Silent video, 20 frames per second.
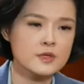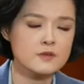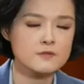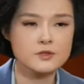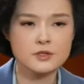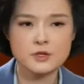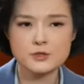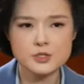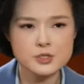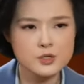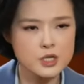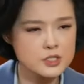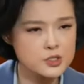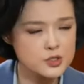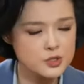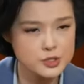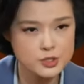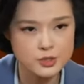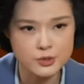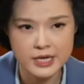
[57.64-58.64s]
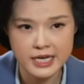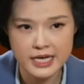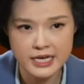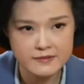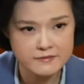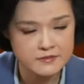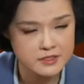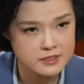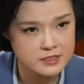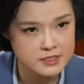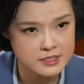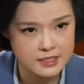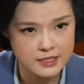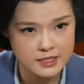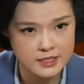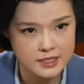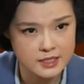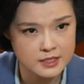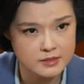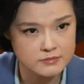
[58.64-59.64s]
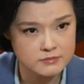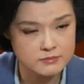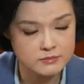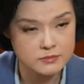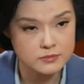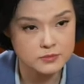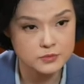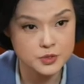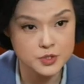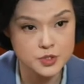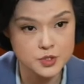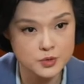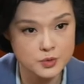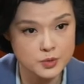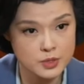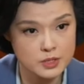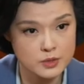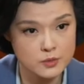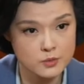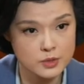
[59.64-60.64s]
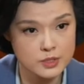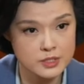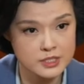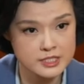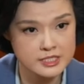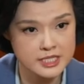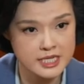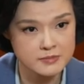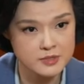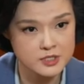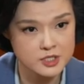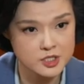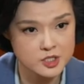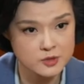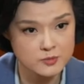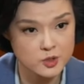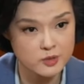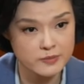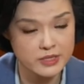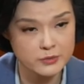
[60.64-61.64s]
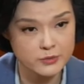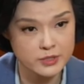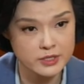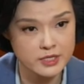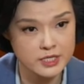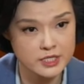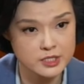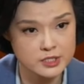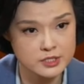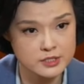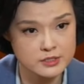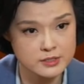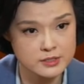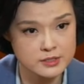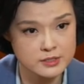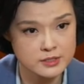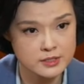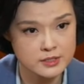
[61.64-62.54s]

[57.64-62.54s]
For those countries who haven't um, restored or established diplomatic relations